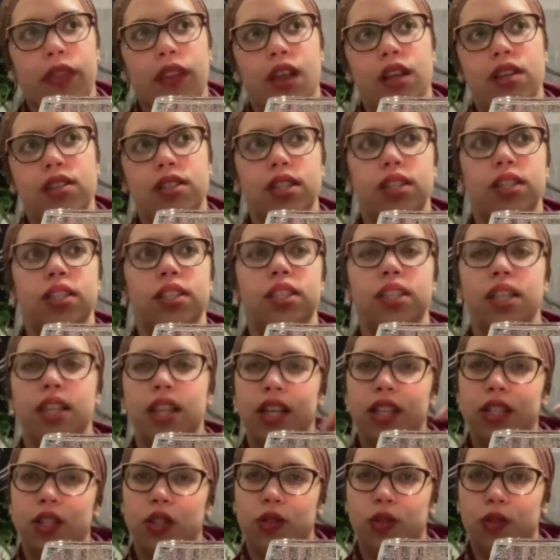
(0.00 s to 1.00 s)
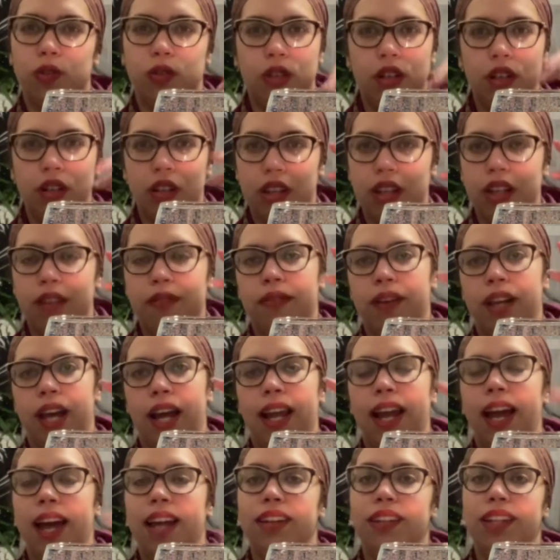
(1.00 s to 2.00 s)
Is it they soar or they
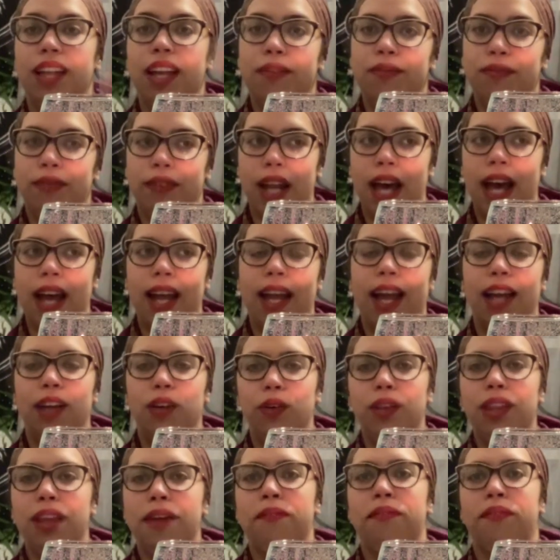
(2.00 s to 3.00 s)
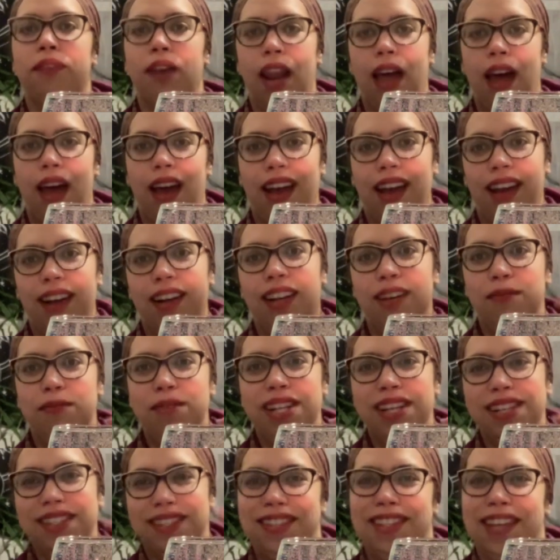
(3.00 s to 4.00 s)
fly? They fly. I know they fly. Let me
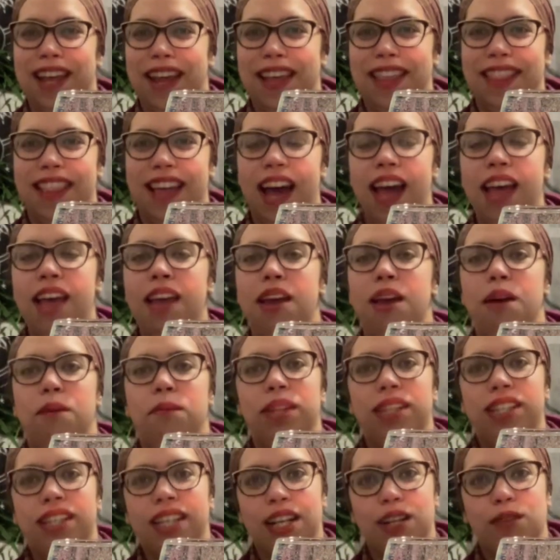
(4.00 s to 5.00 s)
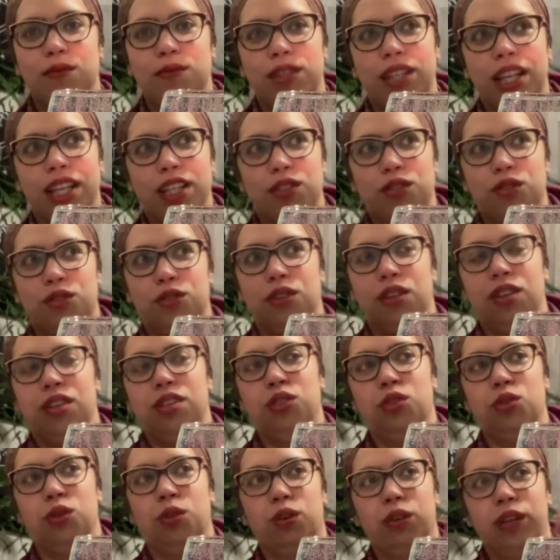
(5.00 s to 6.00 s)
not say that. But it's like almost like
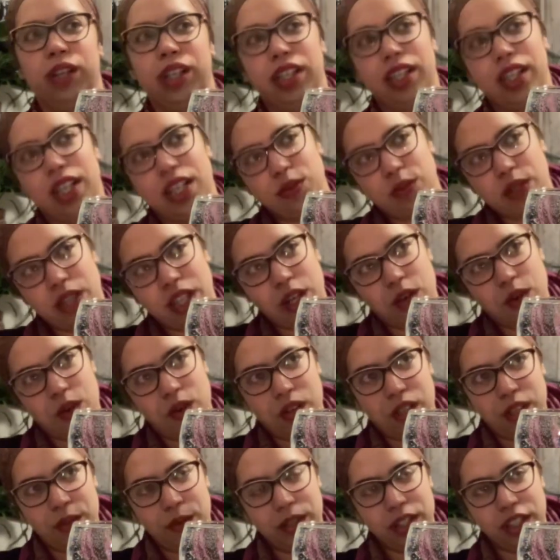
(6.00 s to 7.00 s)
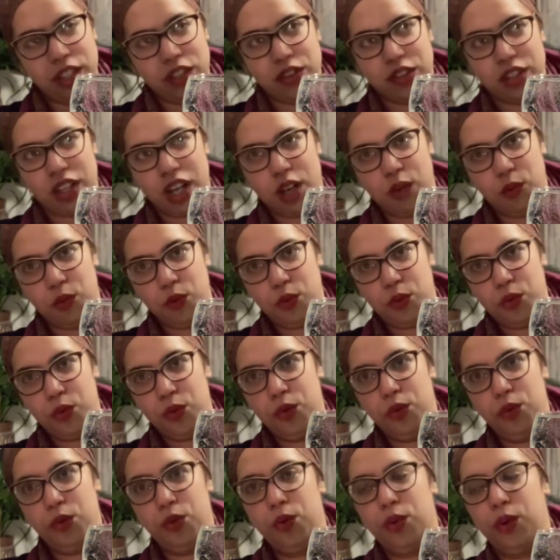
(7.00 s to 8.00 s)
soaring. That's what they call it when they just kind of...
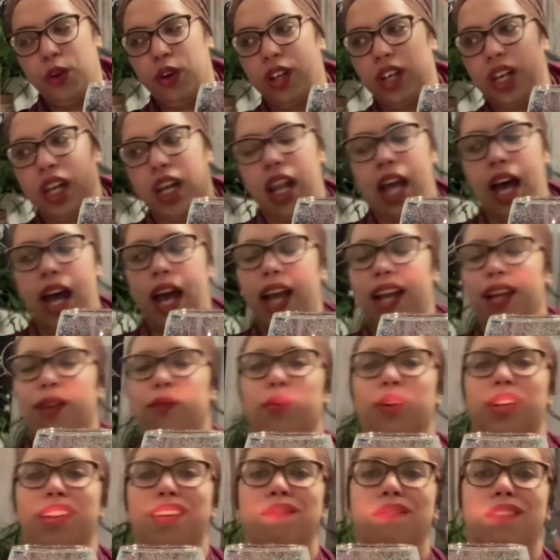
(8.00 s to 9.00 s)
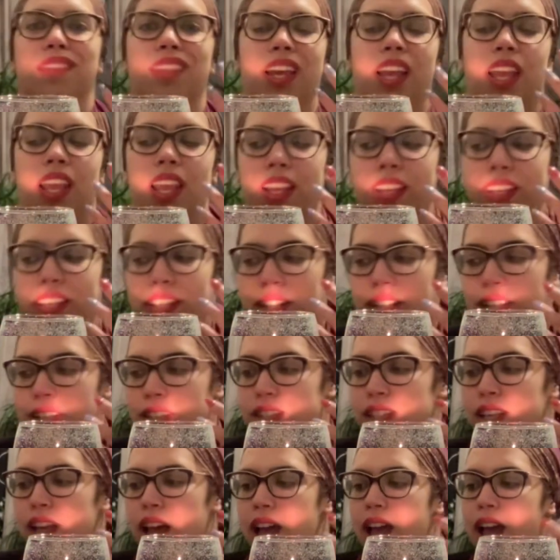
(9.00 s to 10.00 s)
Ooh, or glide. Whatever the heck it
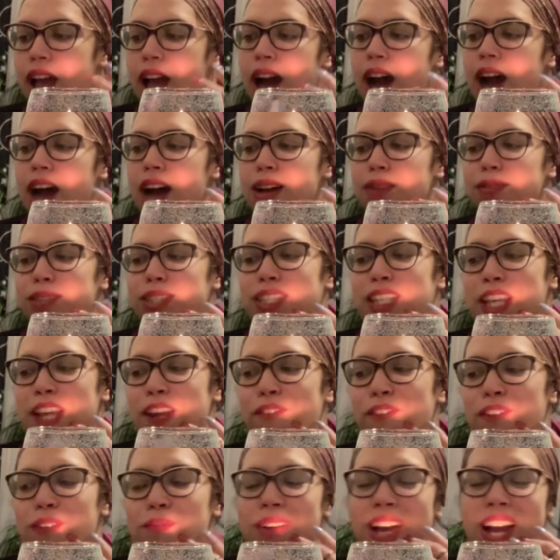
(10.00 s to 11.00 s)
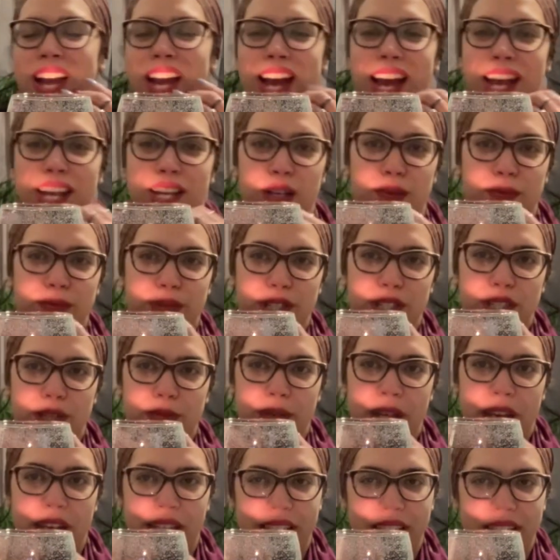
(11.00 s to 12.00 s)
is. See from a higher
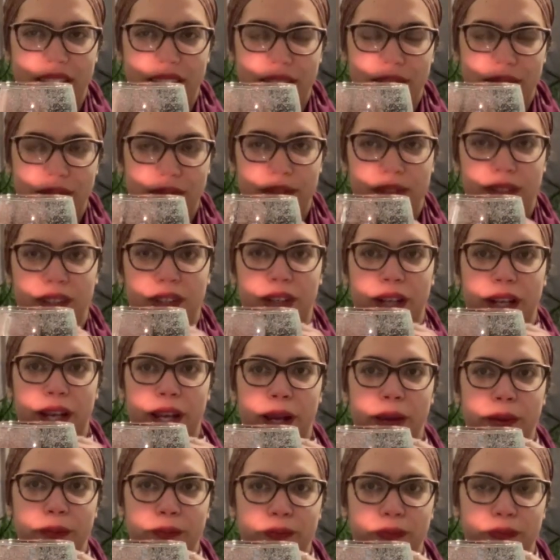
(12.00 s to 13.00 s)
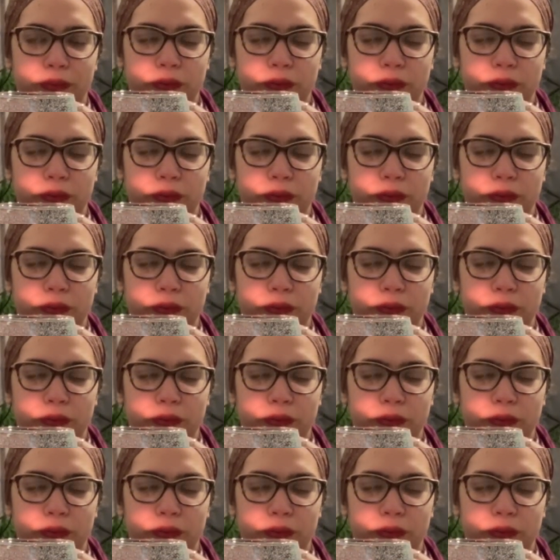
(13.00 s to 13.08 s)
perspective. Okay?